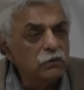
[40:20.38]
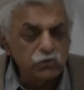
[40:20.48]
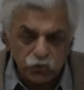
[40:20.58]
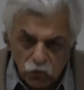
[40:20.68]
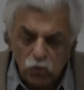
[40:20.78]

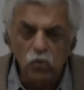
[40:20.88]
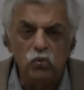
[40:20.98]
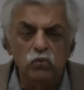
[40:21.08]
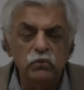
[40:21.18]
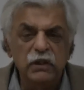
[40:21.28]

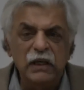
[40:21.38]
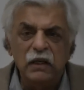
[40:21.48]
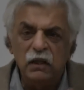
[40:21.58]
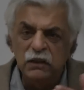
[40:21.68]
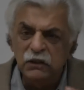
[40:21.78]
true,
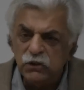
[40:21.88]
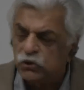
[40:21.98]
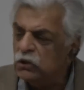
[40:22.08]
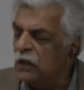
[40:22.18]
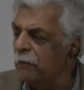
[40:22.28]
the
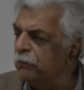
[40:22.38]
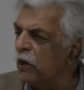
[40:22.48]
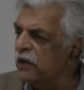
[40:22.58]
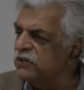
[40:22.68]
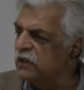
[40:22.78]
initial
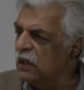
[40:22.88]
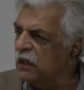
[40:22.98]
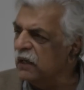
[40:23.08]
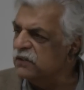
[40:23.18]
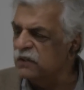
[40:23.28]
uprising
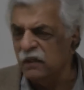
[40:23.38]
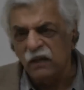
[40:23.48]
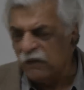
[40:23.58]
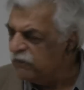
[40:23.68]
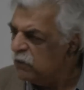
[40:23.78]
against
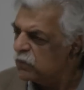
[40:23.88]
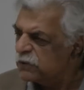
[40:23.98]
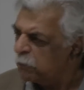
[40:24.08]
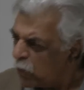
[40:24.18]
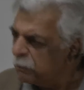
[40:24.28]
Gaddafi
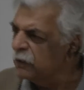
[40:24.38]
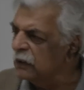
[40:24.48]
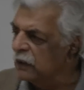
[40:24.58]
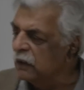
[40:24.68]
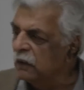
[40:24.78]
was
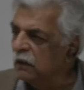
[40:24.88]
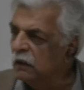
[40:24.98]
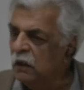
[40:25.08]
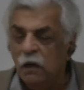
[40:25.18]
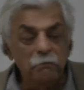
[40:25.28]
popular,
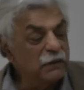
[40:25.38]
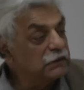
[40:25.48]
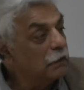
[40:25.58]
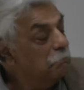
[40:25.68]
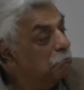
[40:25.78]

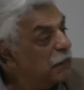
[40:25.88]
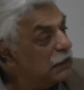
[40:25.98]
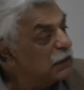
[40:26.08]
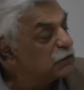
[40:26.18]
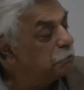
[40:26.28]
but the
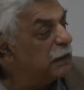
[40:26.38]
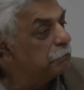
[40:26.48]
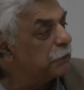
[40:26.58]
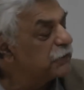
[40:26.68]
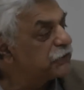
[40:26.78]
minute
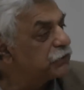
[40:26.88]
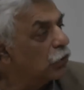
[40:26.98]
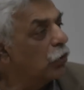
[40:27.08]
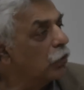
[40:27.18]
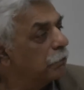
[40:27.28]
people
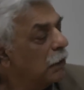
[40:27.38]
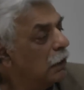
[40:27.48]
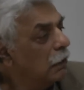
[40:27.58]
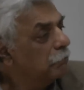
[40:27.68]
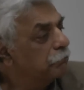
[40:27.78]
saw
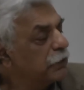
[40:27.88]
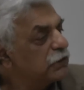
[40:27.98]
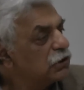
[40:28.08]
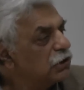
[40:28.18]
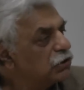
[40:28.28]

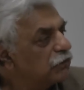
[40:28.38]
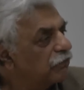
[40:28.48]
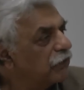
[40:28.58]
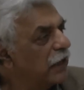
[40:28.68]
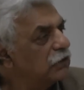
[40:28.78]
British,
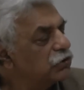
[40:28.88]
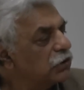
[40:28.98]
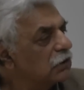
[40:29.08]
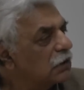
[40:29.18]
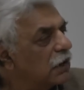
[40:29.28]
French,
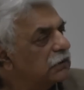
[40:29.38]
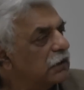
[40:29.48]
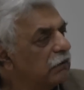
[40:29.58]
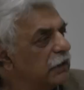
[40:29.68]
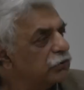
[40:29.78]
and
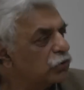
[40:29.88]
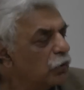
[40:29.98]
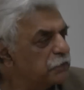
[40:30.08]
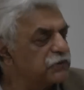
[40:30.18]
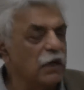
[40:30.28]
Qatari
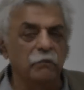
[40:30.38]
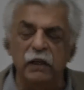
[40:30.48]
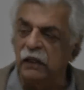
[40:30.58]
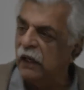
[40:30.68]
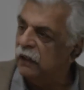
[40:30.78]
troops
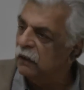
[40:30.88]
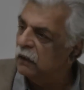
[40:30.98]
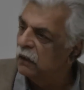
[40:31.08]
coming in,